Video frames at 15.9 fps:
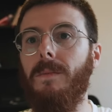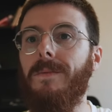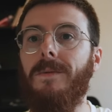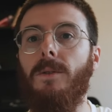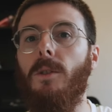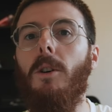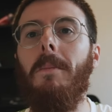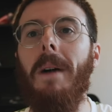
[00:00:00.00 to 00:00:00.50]

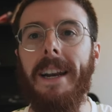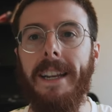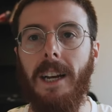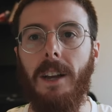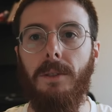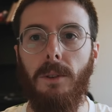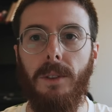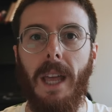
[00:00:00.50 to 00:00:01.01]
for all money,
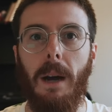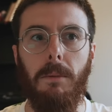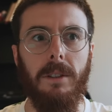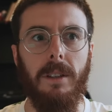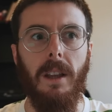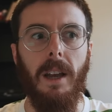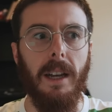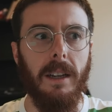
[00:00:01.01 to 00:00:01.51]
I thought that
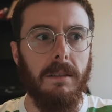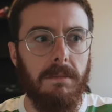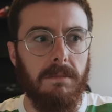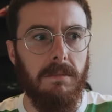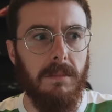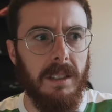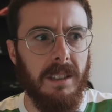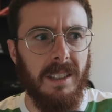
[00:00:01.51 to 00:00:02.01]
was like,
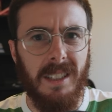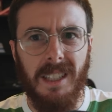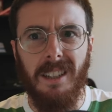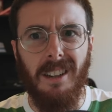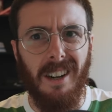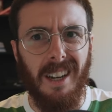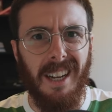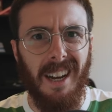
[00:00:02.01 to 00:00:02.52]
is this
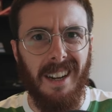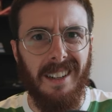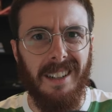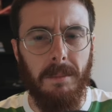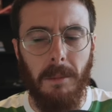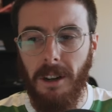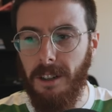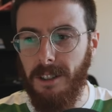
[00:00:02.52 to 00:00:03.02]
kid going to cut
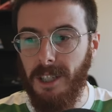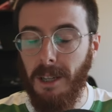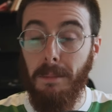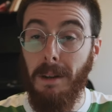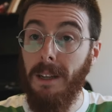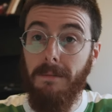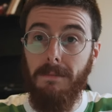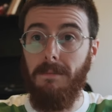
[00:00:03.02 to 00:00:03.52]
it in
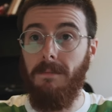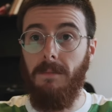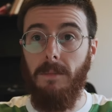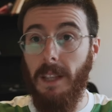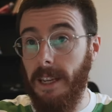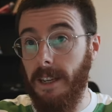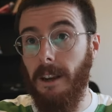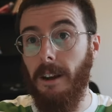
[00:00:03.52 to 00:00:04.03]
MotoGP?
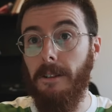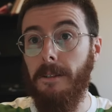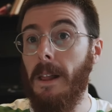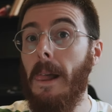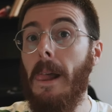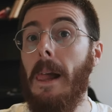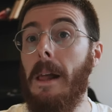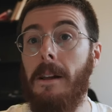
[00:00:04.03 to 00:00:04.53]
There you go.
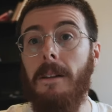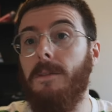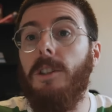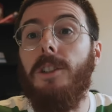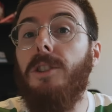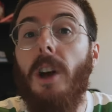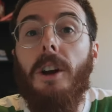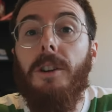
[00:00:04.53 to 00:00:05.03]

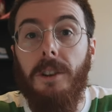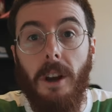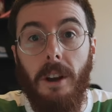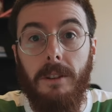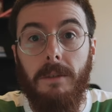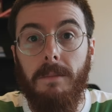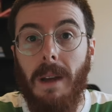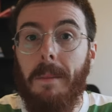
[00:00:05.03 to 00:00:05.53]
You don't
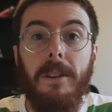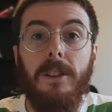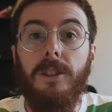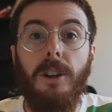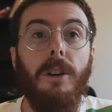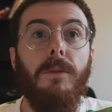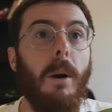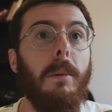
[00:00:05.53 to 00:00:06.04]
know. Maybe
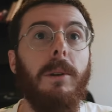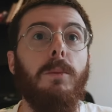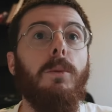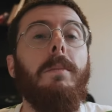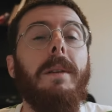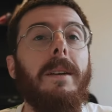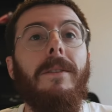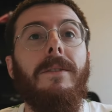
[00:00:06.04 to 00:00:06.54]
Joe Roberts
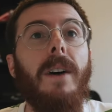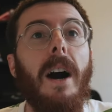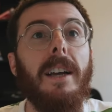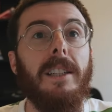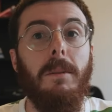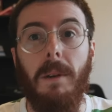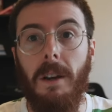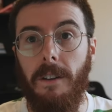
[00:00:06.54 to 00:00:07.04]
would be a
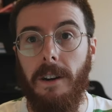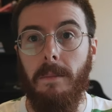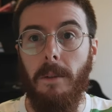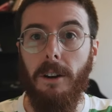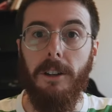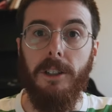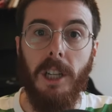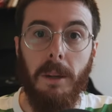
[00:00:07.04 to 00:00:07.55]
far superior
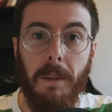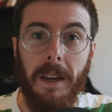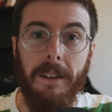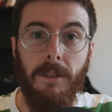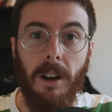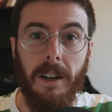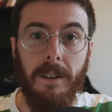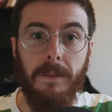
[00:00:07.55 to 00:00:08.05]

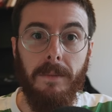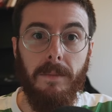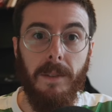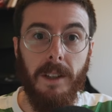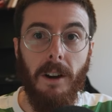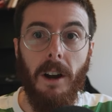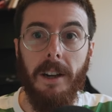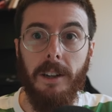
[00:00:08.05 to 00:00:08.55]
MotoGP rider
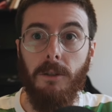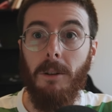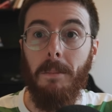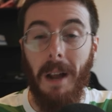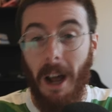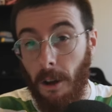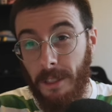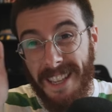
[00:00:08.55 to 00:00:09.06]
than Ogura.
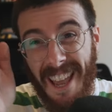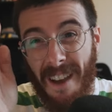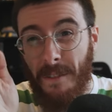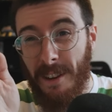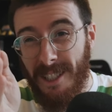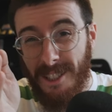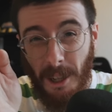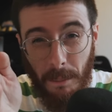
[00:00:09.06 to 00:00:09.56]
But on the
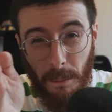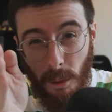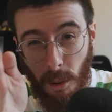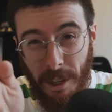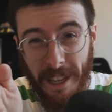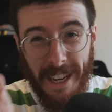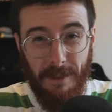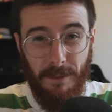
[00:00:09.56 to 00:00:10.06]
evidence I'm
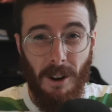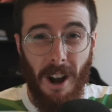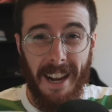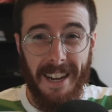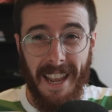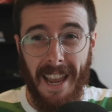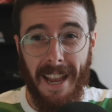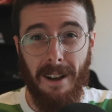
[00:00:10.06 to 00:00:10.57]
looking at
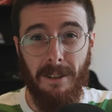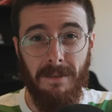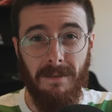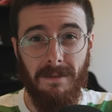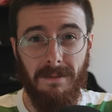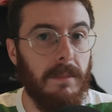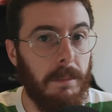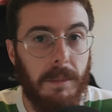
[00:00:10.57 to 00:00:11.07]
right now,
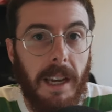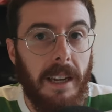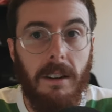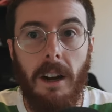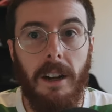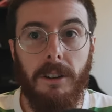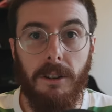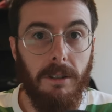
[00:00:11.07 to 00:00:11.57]
I'm
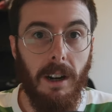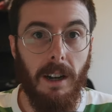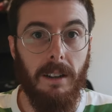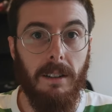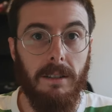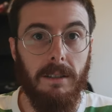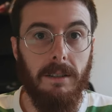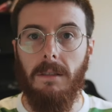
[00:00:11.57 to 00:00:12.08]
taking Ogura.
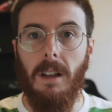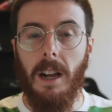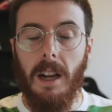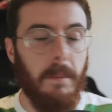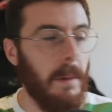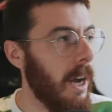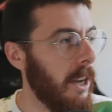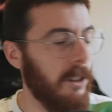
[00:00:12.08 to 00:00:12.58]

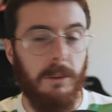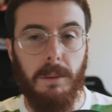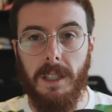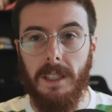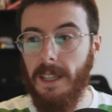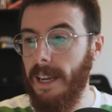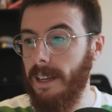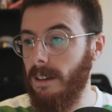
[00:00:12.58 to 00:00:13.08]
Like, I'm
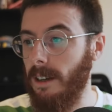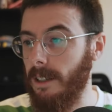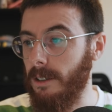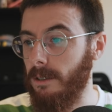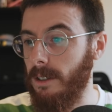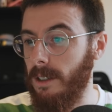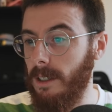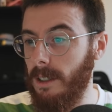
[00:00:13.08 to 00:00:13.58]
100% taking
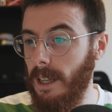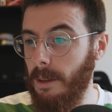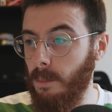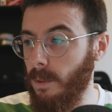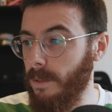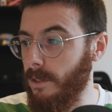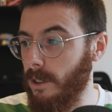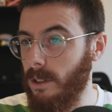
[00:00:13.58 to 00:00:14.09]
Ogura.
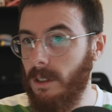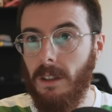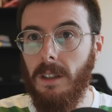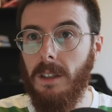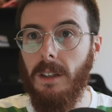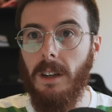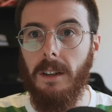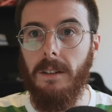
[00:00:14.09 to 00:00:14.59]
And we've just,
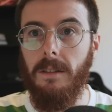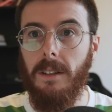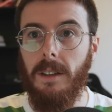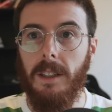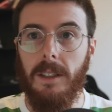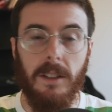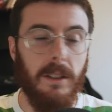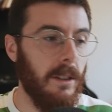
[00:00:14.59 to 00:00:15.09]
you know,
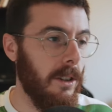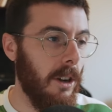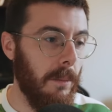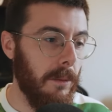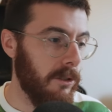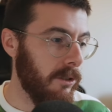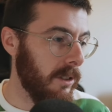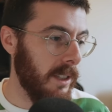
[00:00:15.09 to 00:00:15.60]
this
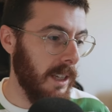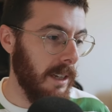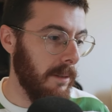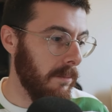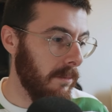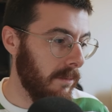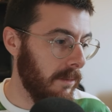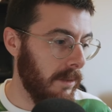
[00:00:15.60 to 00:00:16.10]
commentary
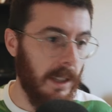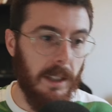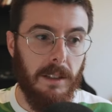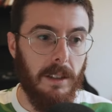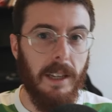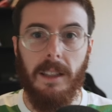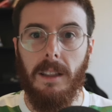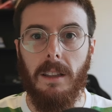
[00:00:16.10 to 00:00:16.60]
team,
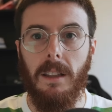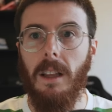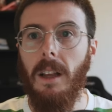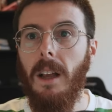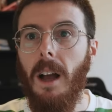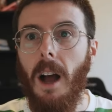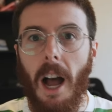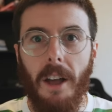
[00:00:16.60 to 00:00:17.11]
it's like,
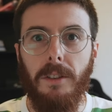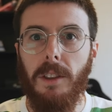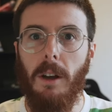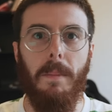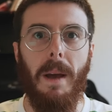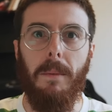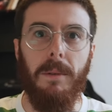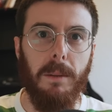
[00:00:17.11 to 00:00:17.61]
I thought they
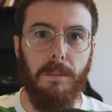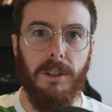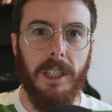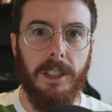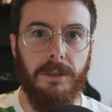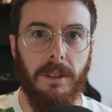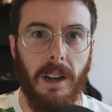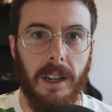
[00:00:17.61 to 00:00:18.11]
were bad with the
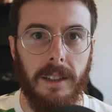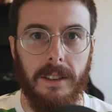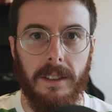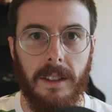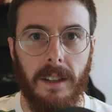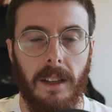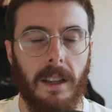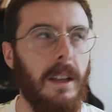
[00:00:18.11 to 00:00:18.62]
British
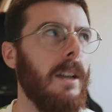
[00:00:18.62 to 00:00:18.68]
riders.